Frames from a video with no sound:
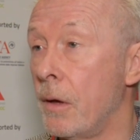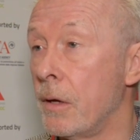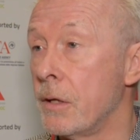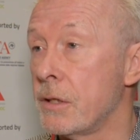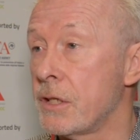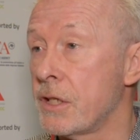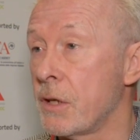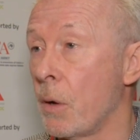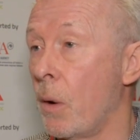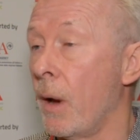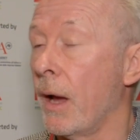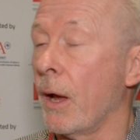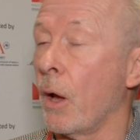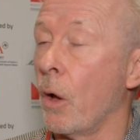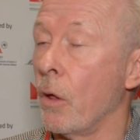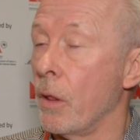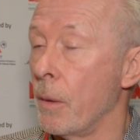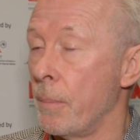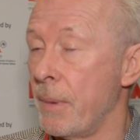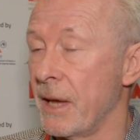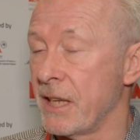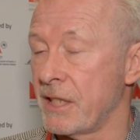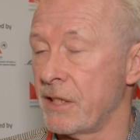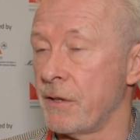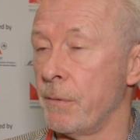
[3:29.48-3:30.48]
So I got
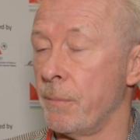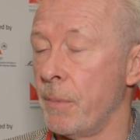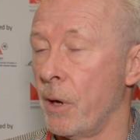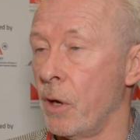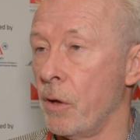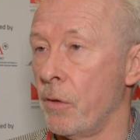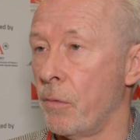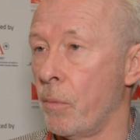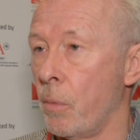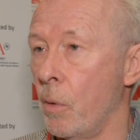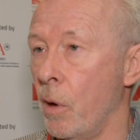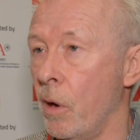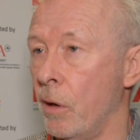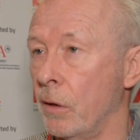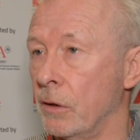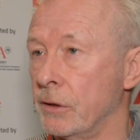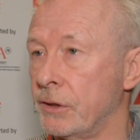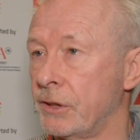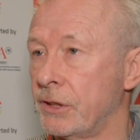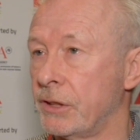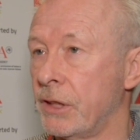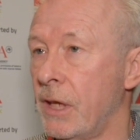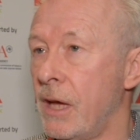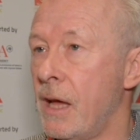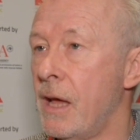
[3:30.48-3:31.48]
the best of both
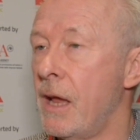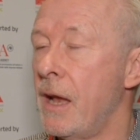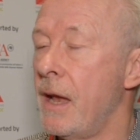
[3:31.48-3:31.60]
worlds.